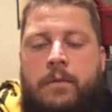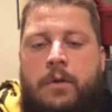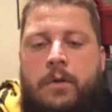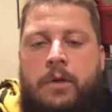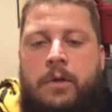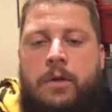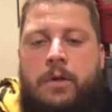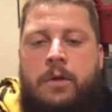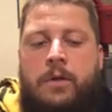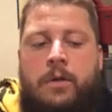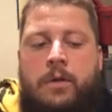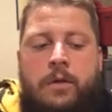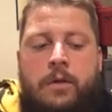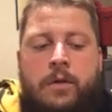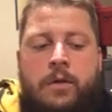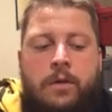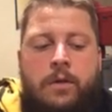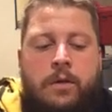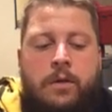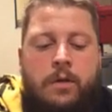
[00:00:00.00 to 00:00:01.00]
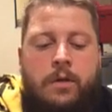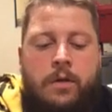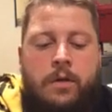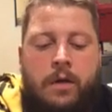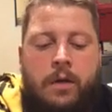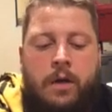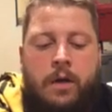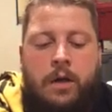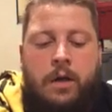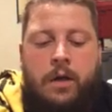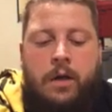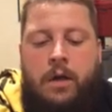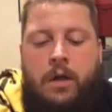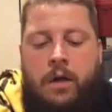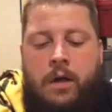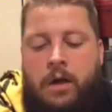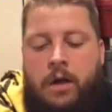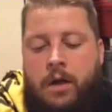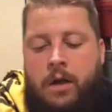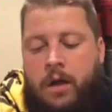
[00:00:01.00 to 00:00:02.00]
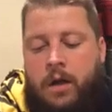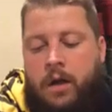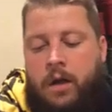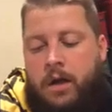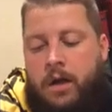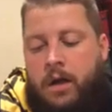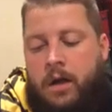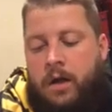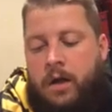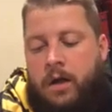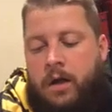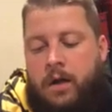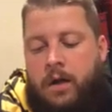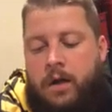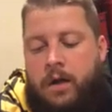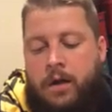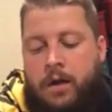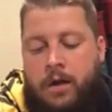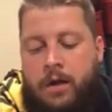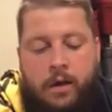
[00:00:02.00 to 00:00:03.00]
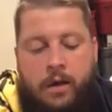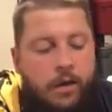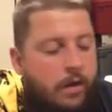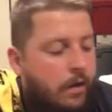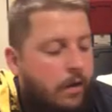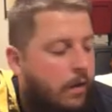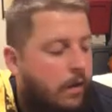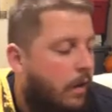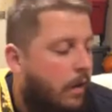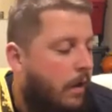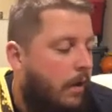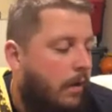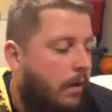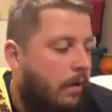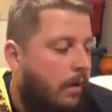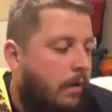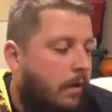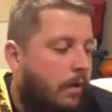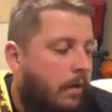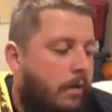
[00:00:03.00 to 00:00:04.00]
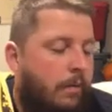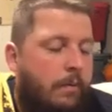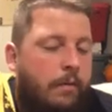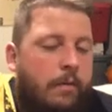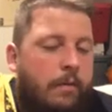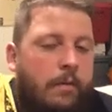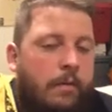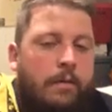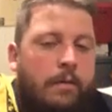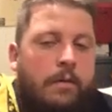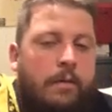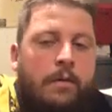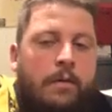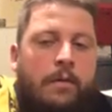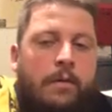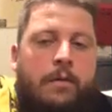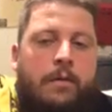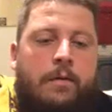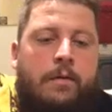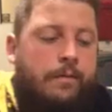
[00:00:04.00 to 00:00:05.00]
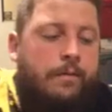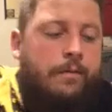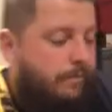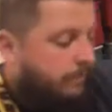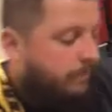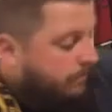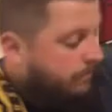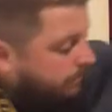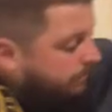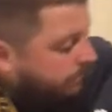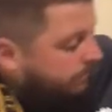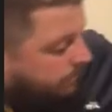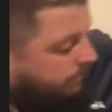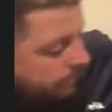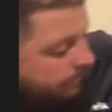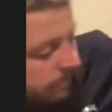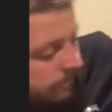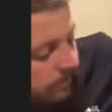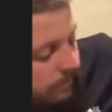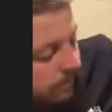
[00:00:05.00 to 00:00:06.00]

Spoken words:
This person isn't speaking.